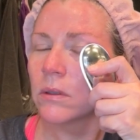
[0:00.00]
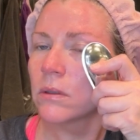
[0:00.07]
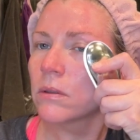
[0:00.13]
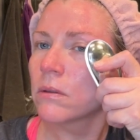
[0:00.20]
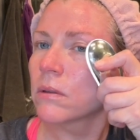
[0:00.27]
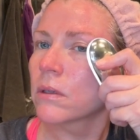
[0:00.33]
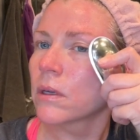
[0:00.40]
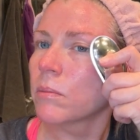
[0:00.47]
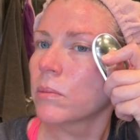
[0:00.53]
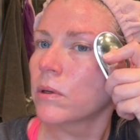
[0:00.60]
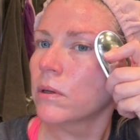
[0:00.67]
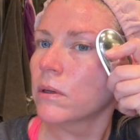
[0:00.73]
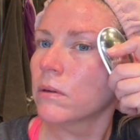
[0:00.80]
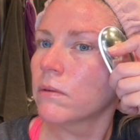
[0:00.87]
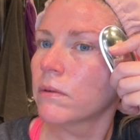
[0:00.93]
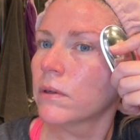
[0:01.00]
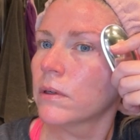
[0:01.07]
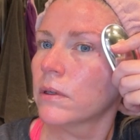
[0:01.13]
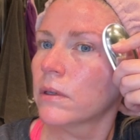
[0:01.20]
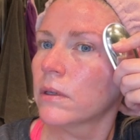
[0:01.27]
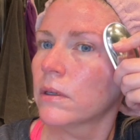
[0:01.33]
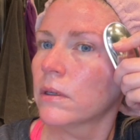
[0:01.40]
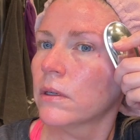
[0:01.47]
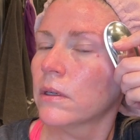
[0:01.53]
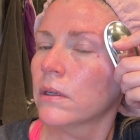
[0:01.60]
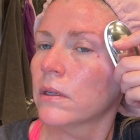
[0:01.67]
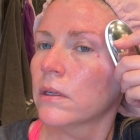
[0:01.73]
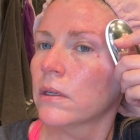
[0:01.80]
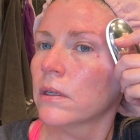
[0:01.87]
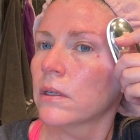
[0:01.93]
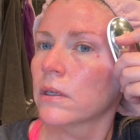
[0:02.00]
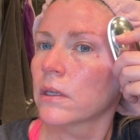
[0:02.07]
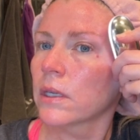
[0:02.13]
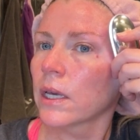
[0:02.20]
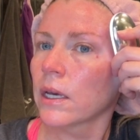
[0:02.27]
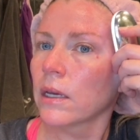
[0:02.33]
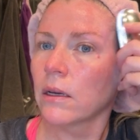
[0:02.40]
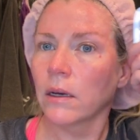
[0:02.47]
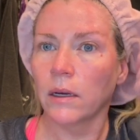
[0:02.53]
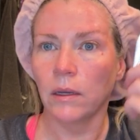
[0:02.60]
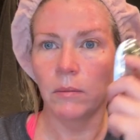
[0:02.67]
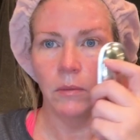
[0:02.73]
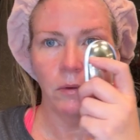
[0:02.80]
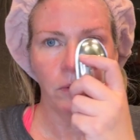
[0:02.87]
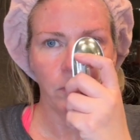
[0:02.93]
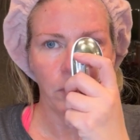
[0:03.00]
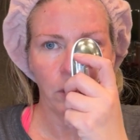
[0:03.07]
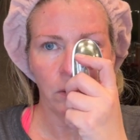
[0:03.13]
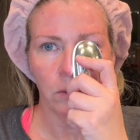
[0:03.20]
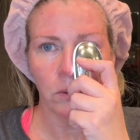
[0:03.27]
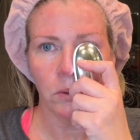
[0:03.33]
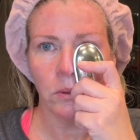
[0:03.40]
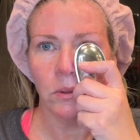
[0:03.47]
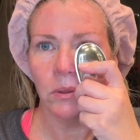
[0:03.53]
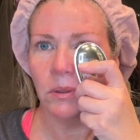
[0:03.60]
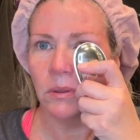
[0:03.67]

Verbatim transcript: Do a couple of cat eye movements.